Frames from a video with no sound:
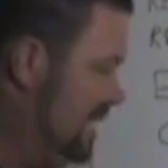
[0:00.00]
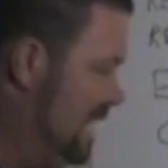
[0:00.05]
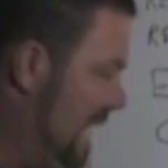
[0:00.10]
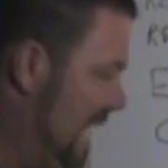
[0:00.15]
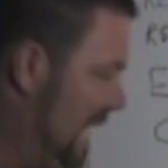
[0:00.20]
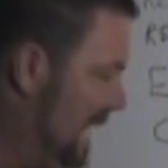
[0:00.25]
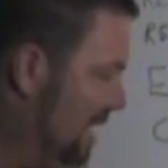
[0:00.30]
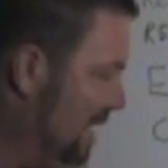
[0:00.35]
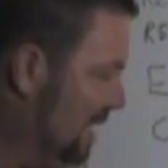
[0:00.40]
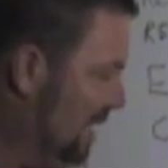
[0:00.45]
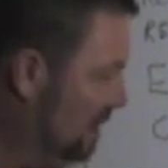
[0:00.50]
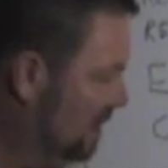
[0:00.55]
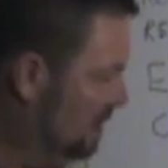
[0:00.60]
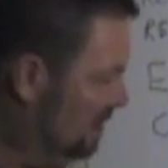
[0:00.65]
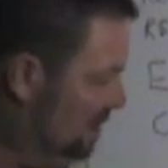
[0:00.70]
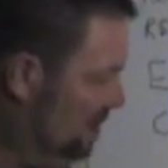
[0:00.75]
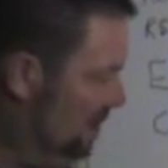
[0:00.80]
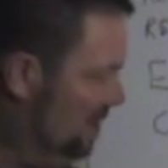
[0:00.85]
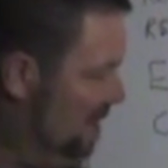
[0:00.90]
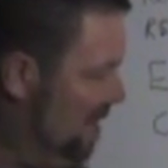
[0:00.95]
tank,
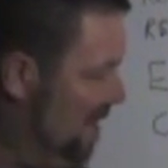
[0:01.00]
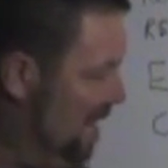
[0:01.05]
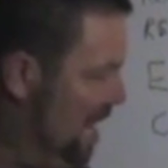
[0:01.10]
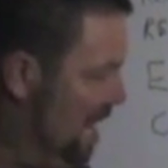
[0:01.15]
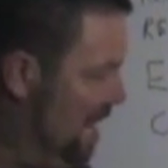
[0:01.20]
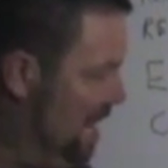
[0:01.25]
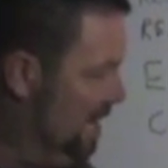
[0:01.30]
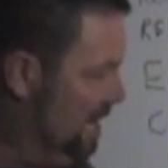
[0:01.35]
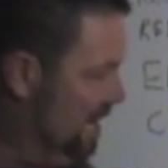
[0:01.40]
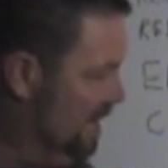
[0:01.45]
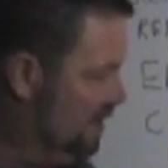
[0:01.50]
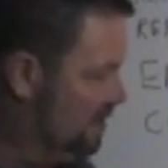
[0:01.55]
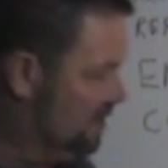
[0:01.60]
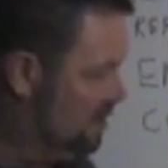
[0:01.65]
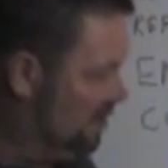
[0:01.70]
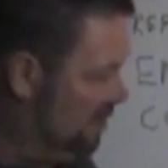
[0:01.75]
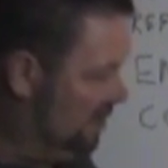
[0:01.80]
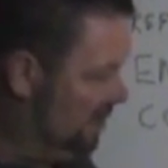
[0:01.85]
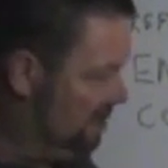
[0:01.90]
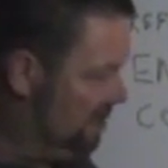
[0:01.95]
and
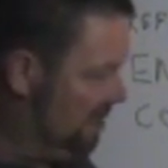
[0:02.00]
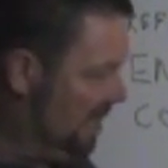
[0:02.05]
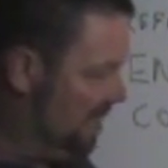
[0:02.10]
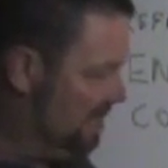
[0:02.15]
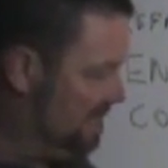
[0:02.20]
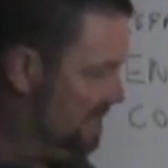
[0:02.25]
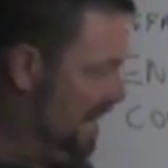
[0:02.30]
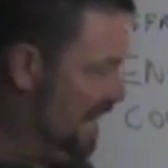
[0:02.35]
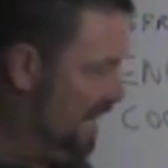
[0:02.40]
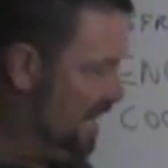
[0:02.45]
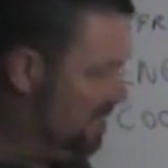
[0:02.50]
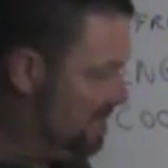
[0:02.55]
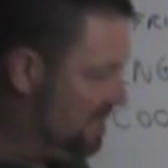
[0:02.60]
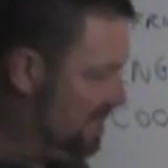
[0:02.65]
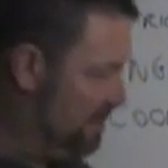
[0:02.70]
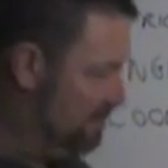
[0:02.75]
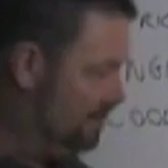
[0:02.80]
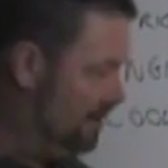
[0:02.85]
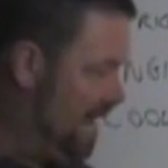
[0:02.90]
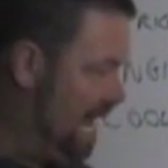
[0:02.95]
it takes
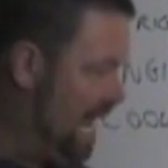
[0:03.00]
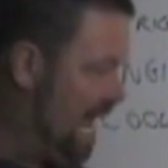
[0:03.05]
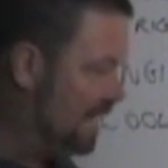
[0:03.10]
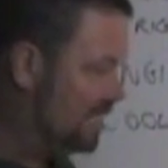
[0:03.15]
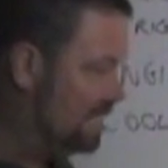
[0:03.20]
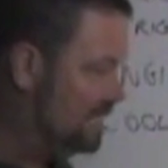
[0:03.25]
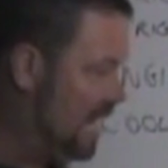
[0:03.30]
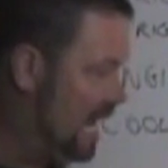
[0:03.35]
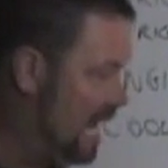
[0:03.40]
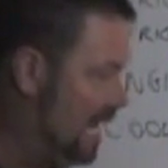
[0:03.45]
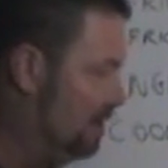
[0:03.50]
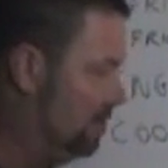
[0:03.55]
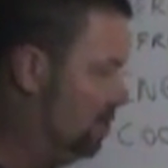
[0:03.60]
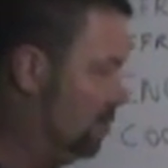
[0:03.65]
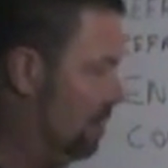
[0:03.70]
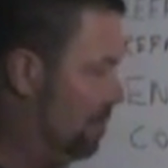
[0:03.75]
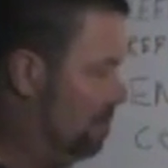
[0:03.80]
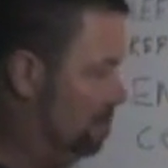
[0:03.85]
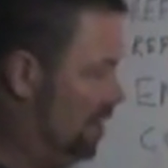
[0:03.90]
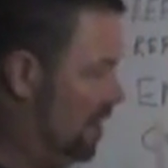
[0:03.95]
87 octane
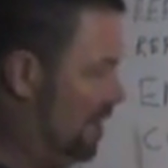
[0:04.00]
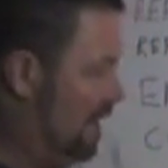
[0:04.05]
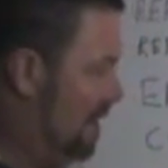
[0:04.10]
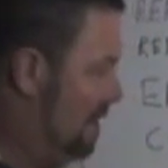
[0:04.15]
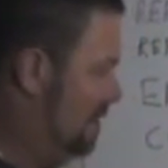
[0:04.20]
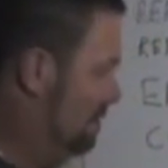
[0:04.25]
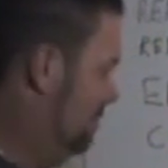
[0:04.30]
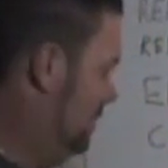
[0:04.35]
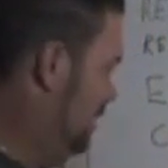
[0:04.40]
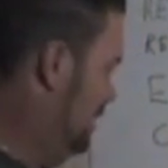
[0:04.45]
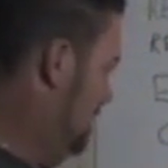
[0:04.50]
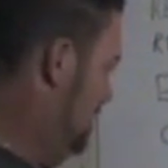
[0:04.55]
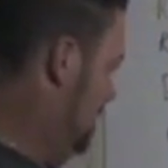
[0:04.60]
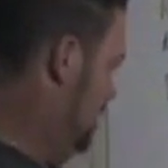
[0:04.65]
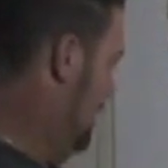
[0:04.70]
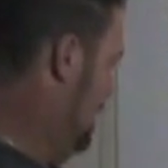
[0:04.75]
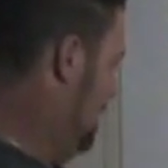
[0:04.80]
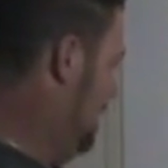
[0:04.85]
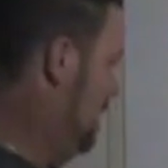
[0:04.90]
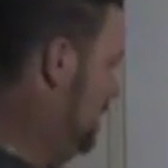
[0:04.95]
or above.
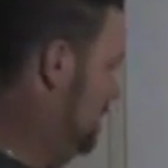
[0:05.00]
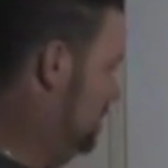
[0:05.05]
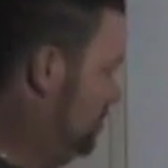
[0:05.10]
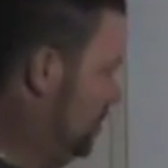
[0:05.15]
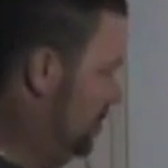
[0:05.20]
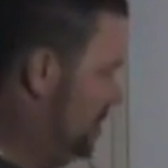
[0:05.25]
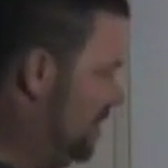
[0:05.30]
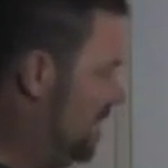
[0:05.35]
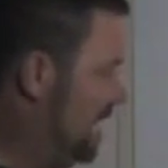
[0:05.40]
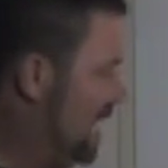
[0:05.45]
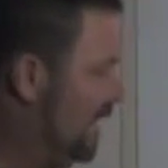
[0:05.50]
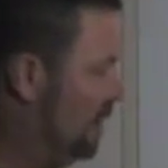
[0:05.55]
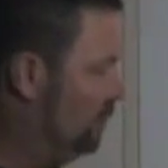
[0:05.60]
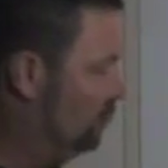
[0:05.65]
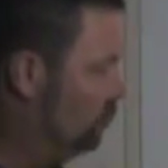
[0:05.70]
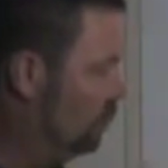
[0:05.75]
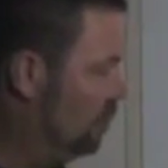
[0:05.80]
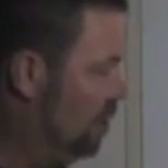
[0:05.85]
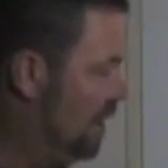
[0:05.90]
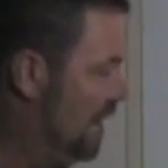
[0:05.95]
So you
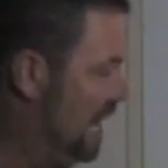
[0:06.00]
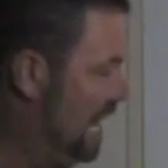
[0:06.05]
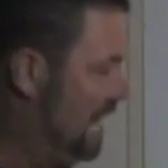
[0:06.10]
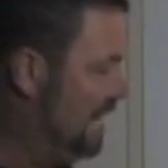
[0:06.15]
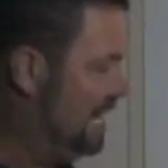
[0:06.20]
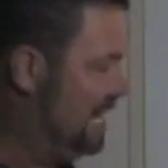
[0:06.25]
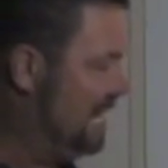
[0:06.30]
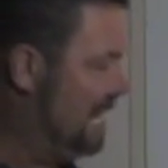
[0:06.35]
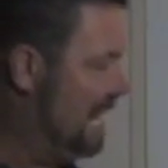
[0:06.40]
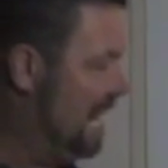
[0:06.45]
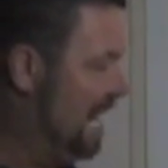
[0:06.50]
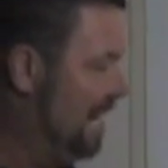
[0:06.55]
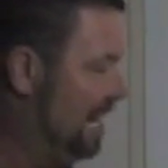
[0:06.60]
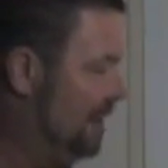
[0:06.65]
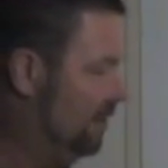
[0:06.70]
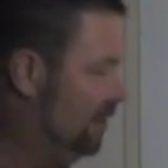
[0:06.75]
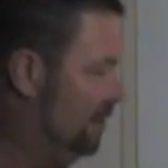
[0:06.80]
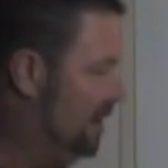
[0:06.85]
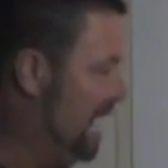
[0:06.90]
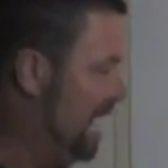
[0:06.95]
can run
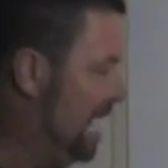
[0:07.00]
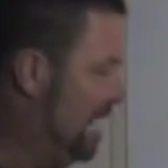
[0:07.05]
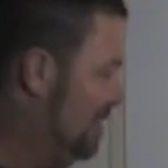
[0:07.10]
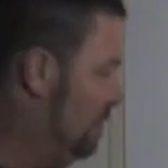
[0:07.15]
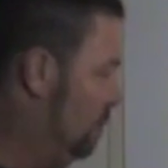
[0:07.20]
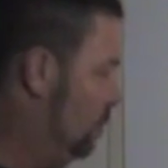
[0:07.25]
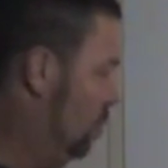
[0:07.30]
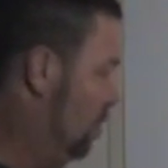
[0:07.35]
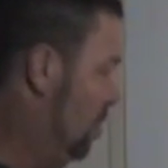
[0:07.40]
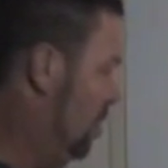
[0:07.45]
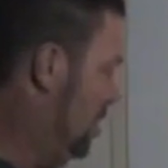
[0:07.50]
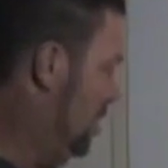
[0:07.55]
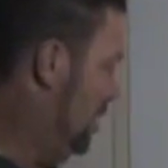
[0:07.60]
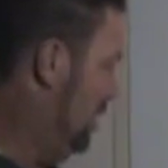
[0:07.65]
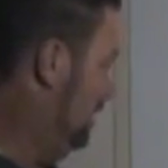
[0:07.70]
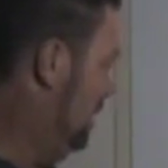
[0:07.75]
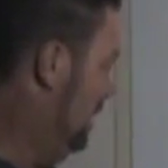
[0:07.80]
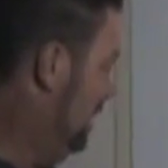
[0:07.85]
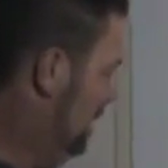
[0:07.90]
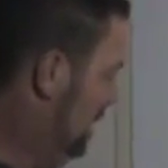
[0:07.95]
89 or
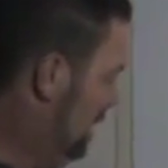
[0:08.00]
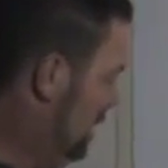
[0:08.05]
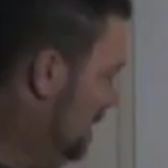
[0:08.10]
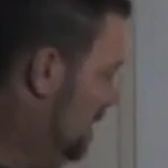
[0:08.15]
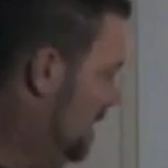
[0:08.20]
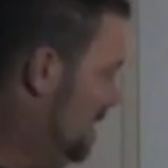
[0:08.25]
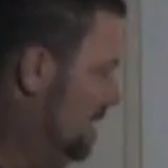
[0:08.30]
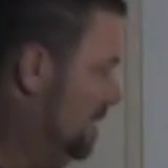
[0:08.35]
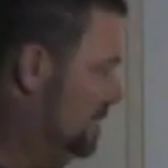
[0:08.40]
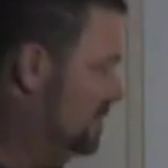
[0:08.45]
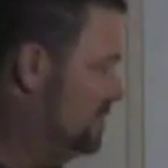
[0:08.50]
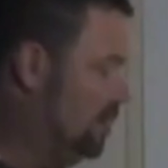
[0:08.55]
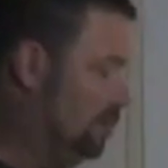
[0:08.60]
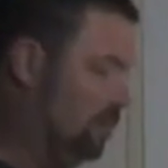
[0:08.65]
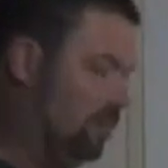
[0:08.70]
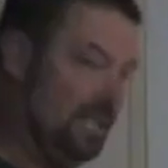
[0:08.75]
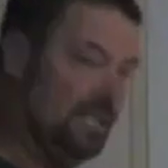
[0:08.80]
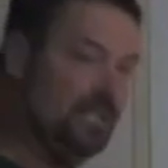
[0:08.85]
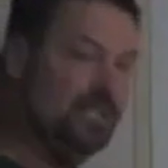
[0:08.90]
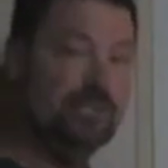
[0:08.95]
91.
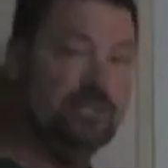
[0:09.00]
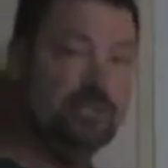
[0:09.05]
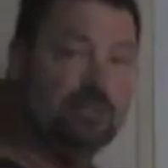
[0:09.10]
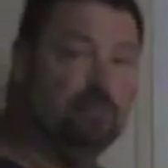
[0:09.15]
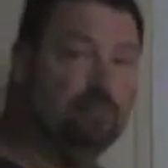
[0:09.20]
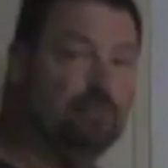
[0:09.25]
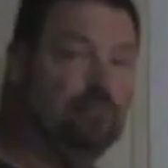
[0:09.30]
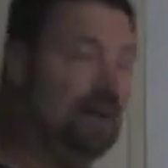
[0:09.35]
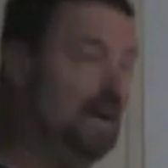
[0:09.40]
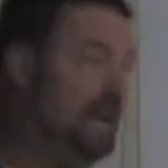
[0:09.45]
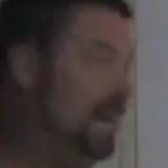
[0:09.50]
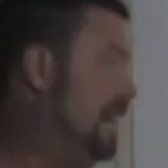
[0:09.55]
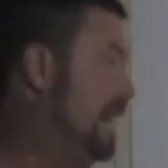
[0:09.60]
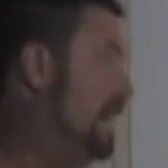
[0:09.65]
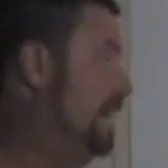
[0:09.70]
Some places you can find